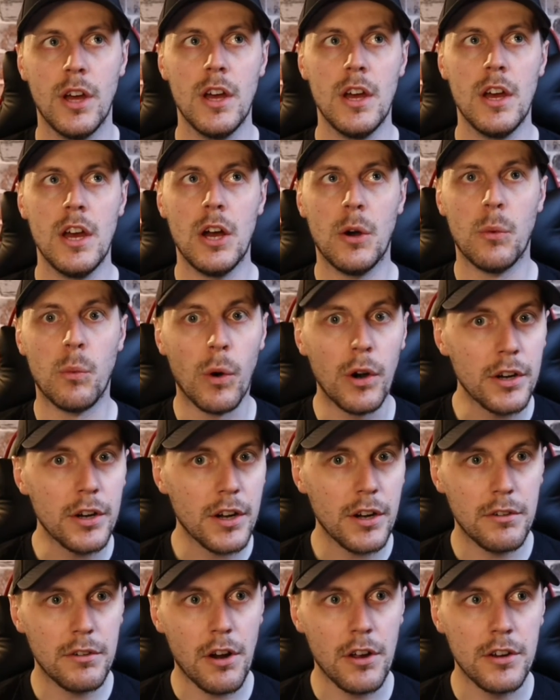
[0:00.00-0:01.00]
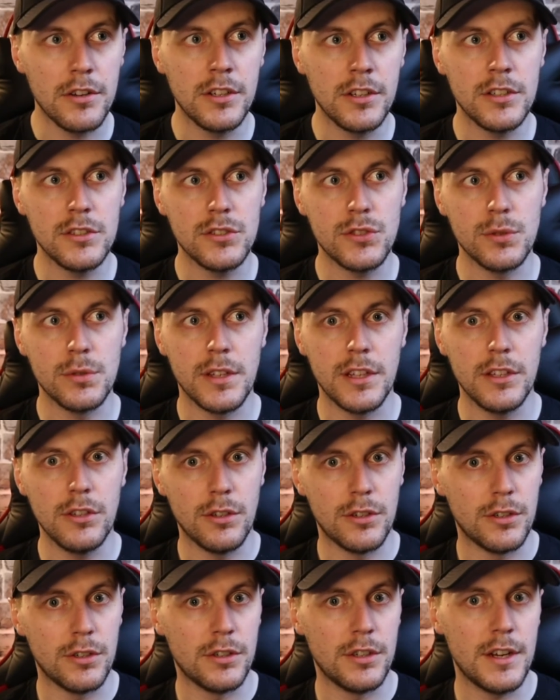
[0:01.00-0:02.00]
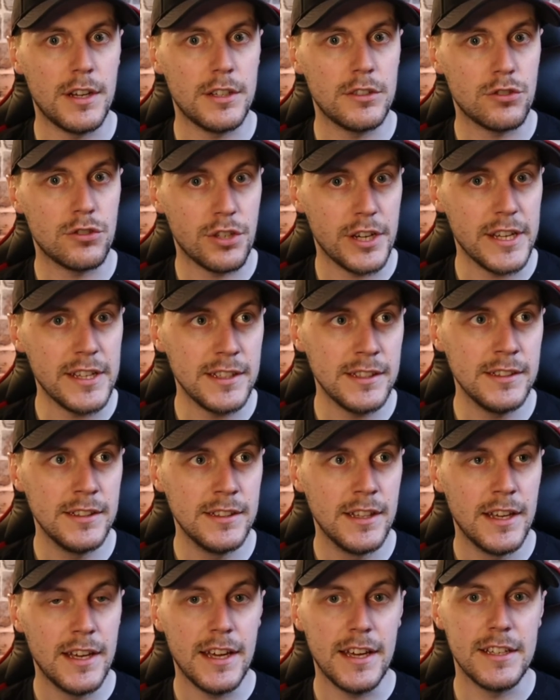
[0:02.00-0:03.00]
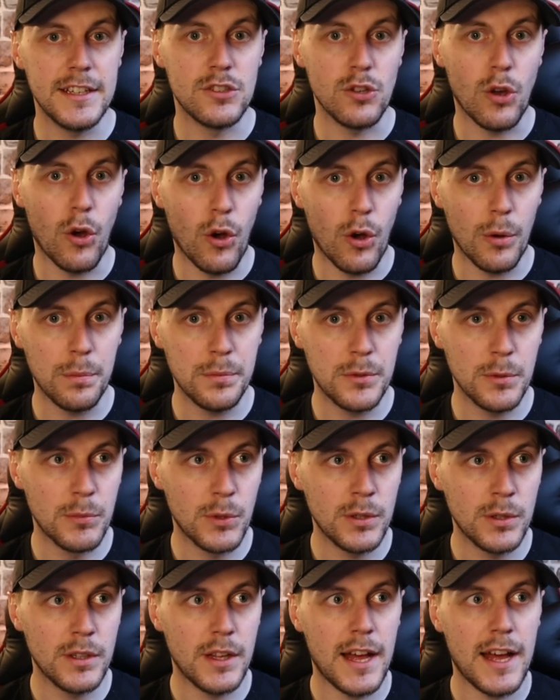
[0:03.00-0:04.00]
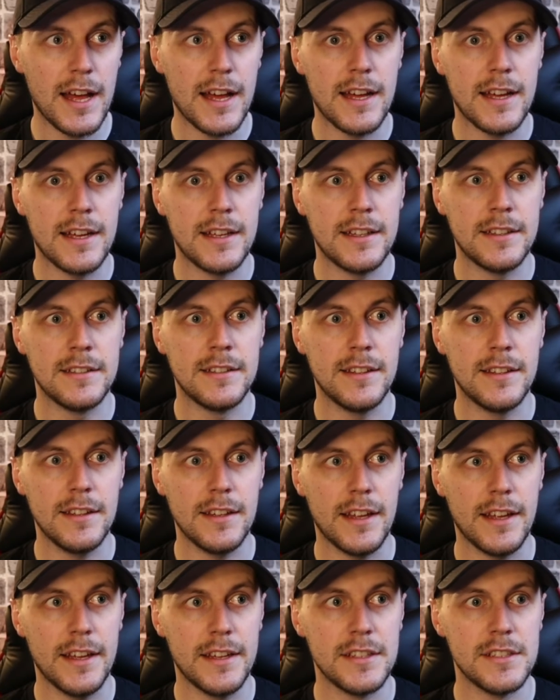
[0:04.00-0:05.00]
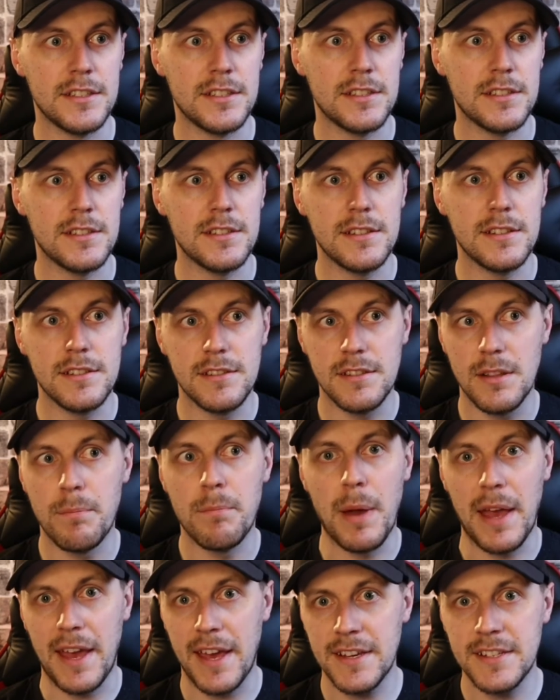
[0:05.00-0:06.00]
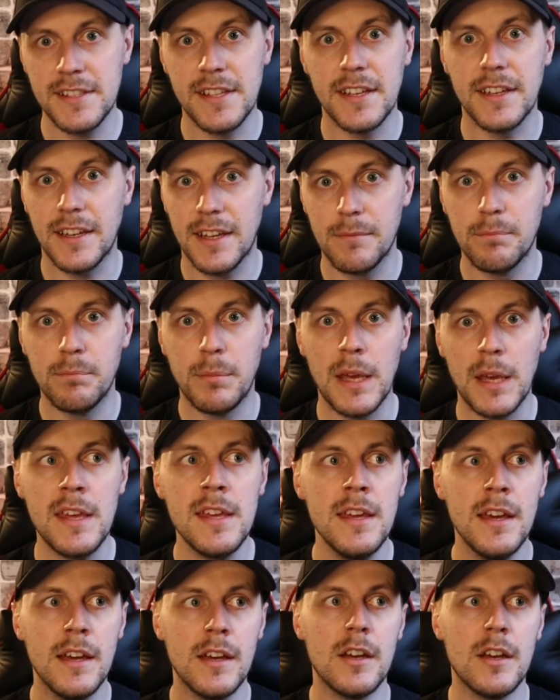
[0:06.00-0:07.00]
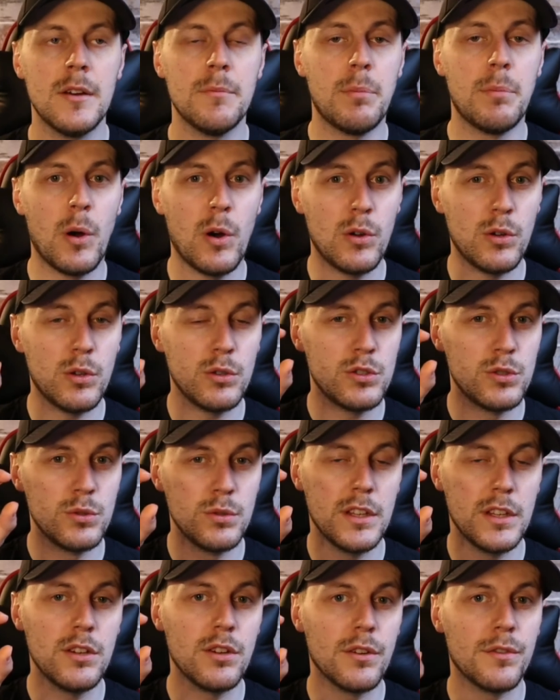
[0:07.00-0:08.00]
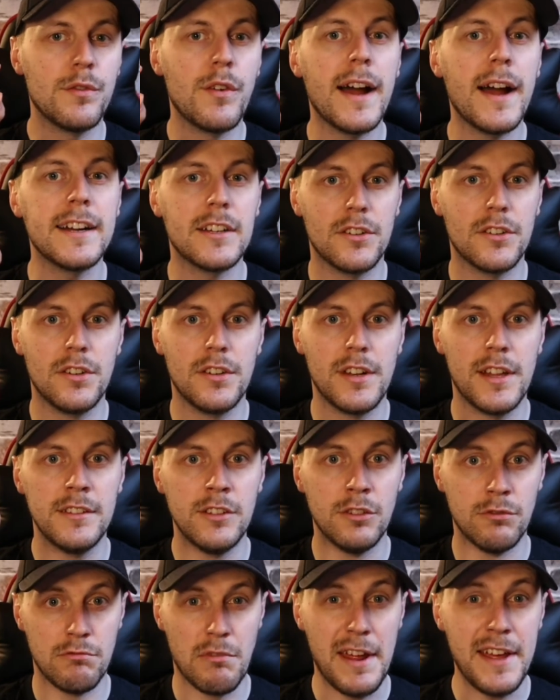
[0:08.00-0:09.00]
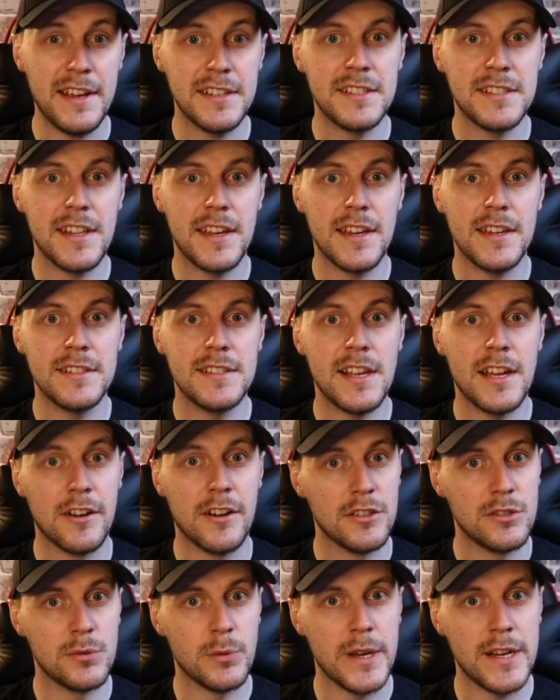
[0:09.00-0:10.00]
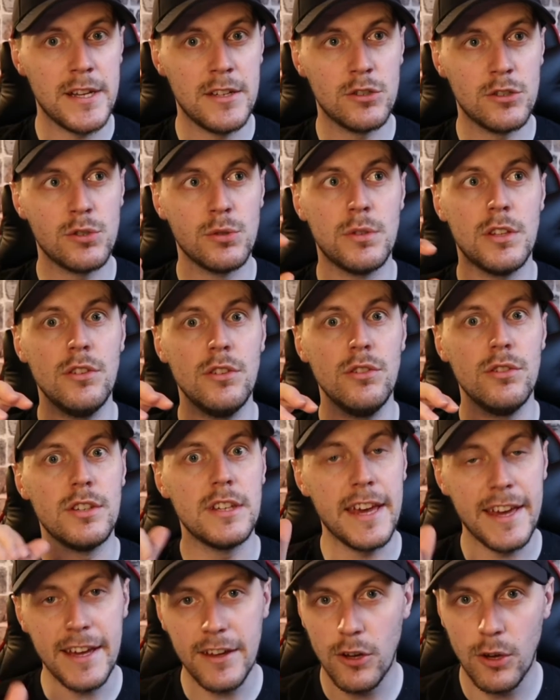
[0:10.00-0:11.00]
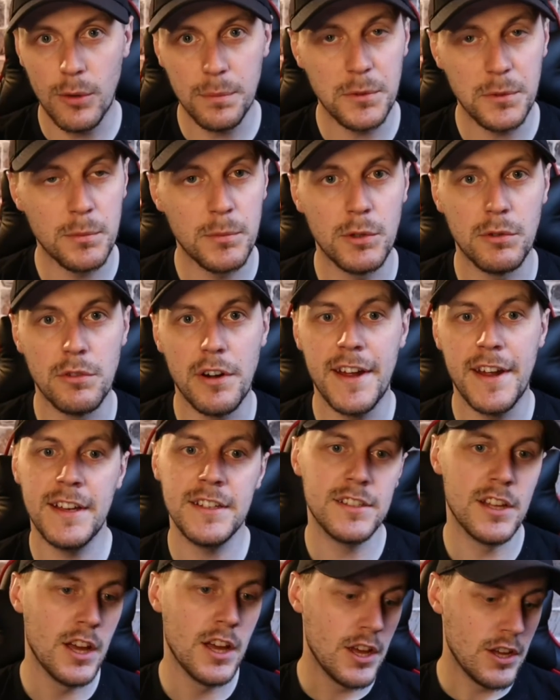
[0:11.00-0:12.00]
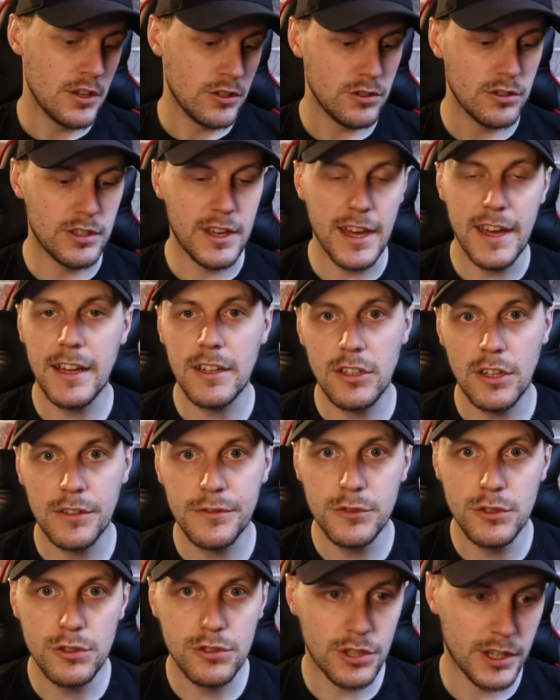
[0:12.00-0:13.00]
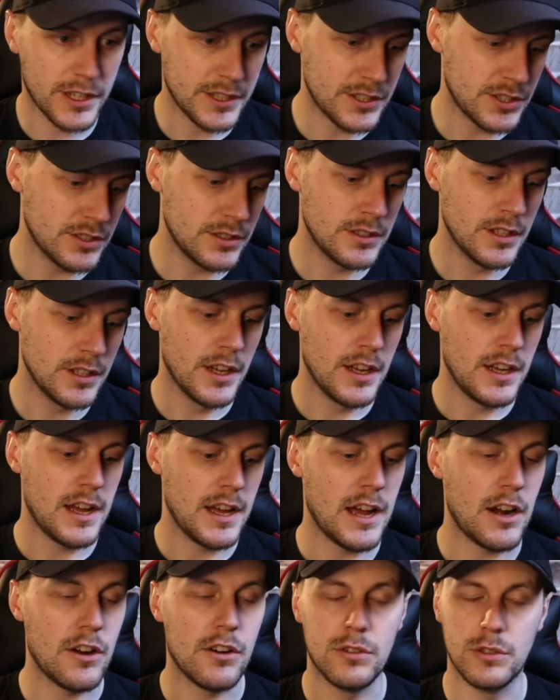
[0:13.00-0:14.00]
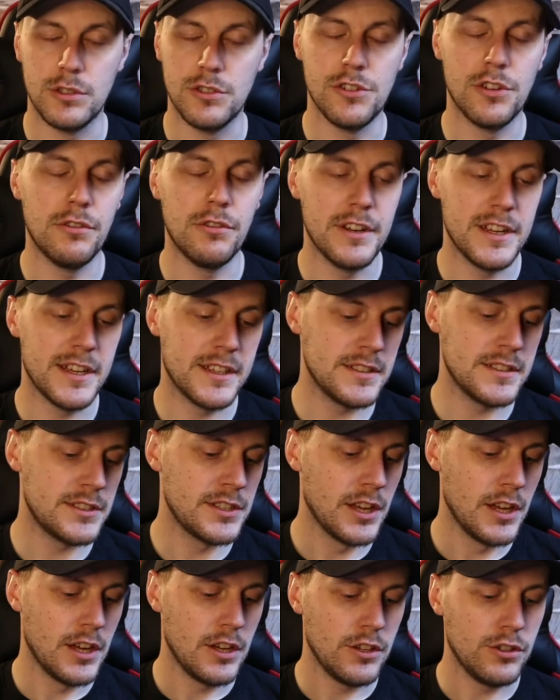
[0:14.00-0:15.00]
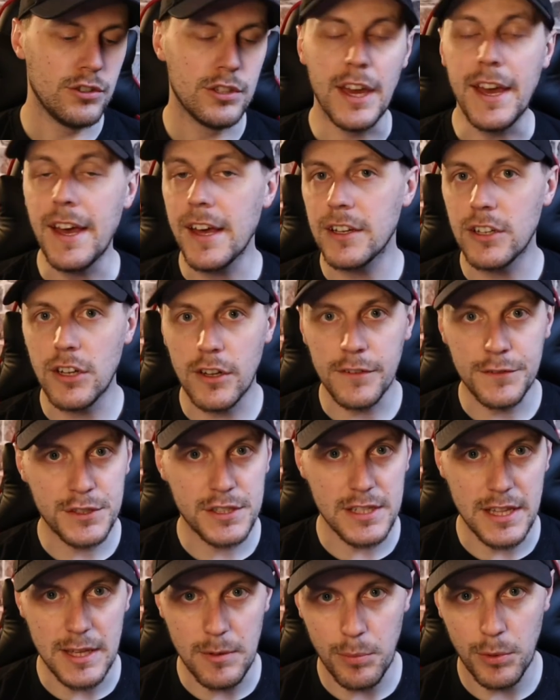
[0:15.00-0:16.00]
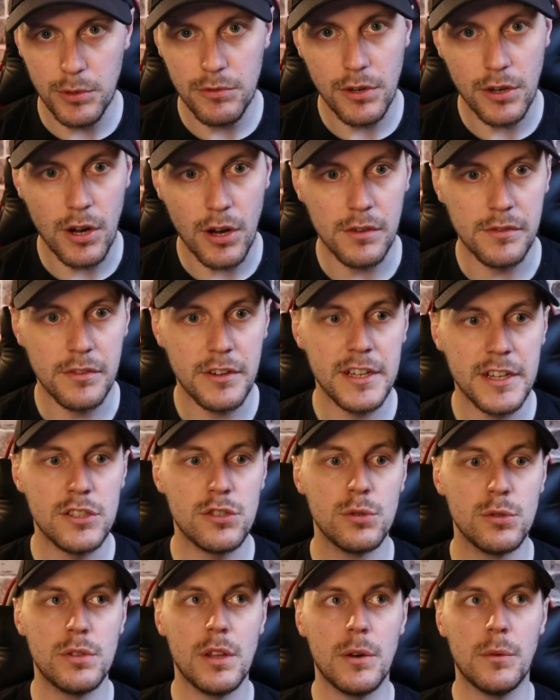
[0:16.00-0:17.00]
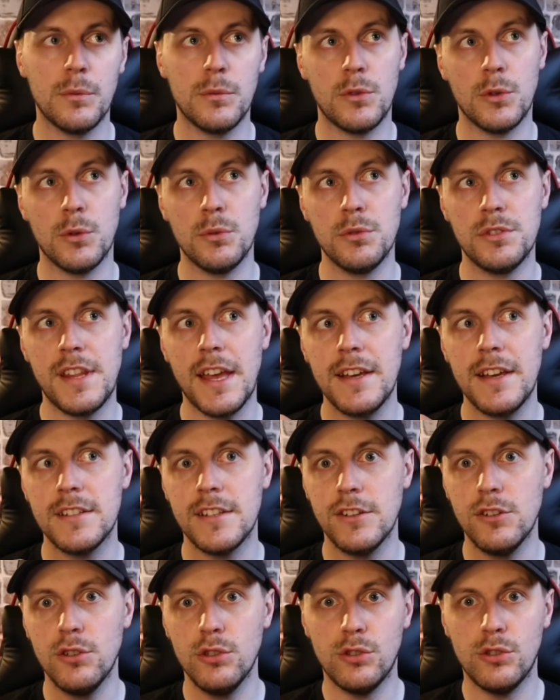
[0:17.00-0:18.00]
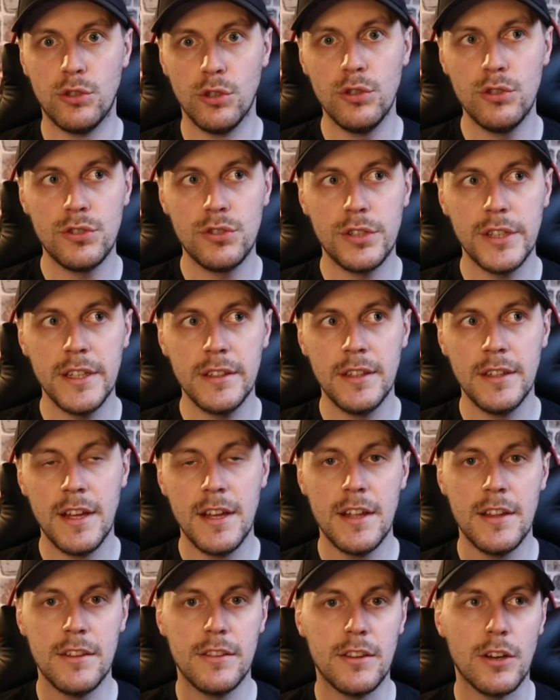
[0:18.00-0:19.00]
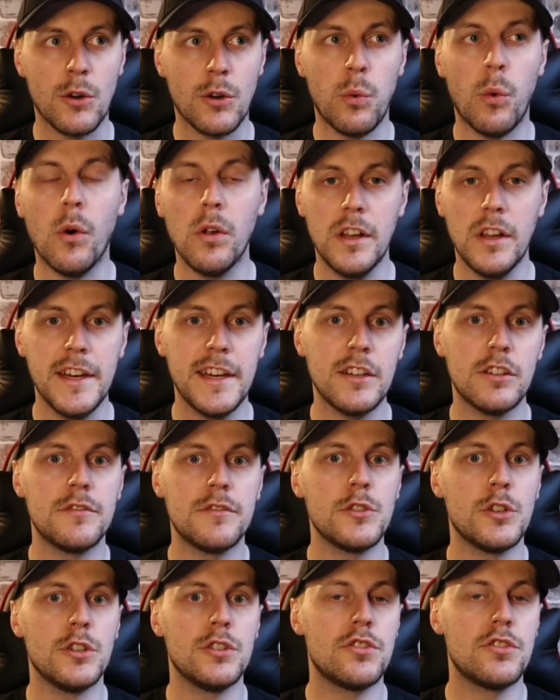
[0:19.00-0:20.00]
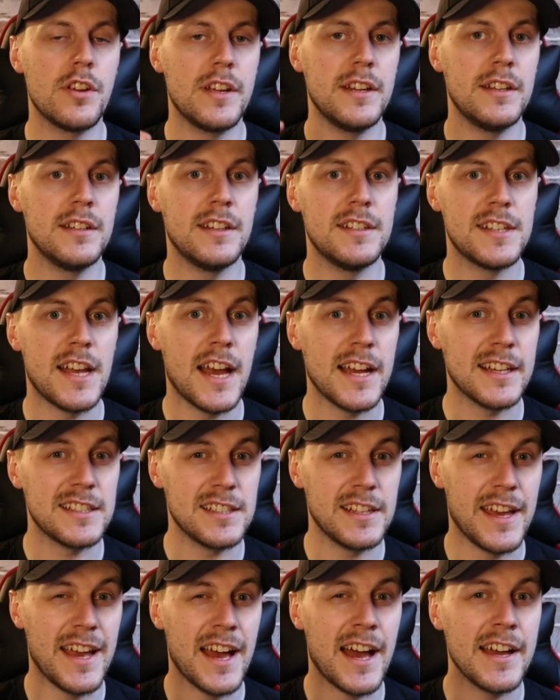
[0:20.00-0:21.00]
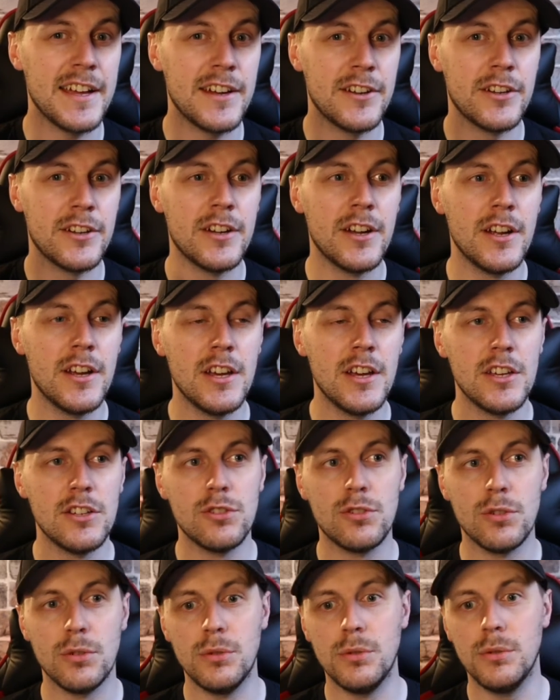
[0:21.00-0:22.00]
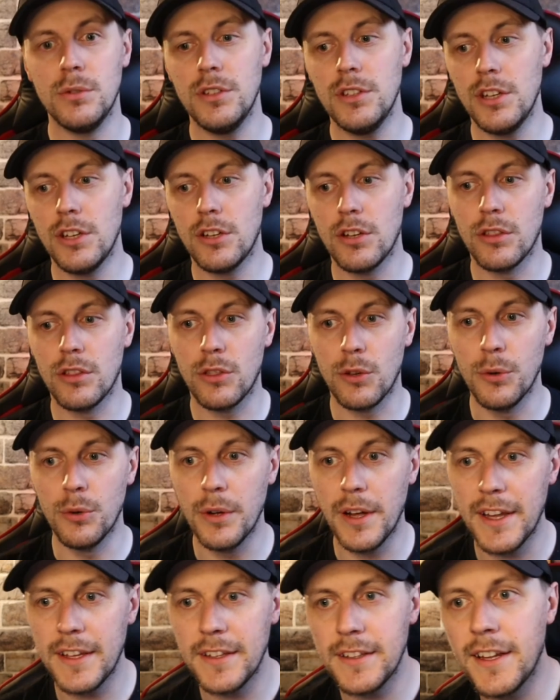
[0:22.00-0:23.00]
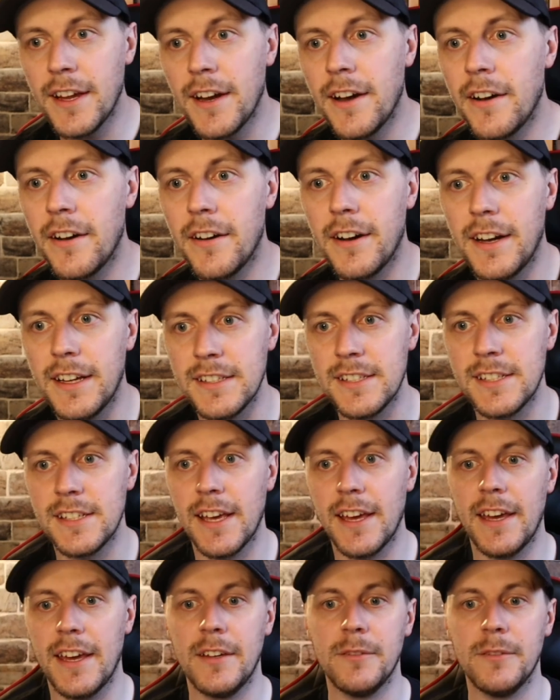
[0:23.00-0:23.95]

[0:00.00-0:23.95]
work around it so that your training is optimal and is the best it can be, but also that you're factoring in the rest days there as well, so that you get optimal rest, you get enough nutrition or nutrients, you get enough sleep and recovery, so that those days that you do train, the quality of your training is actually higher. So you could throw it in there and say,